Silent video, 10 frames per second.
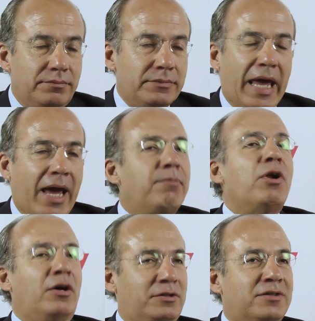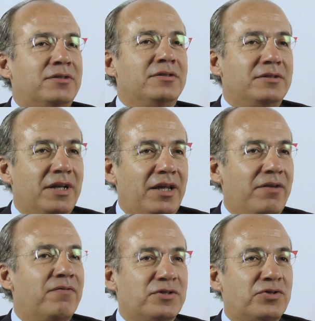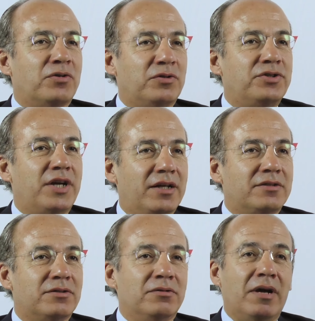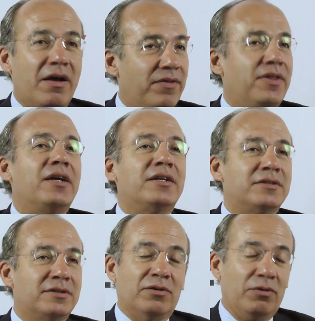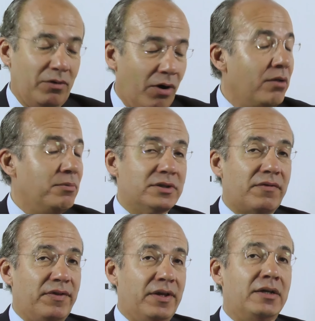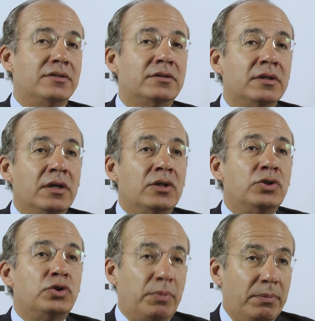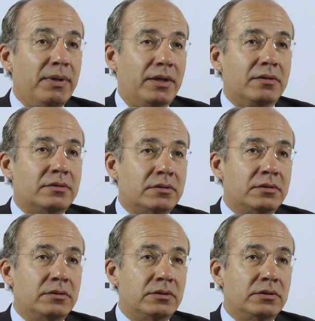they have not the infrastructure yet. So everything is, almost everything is to be built.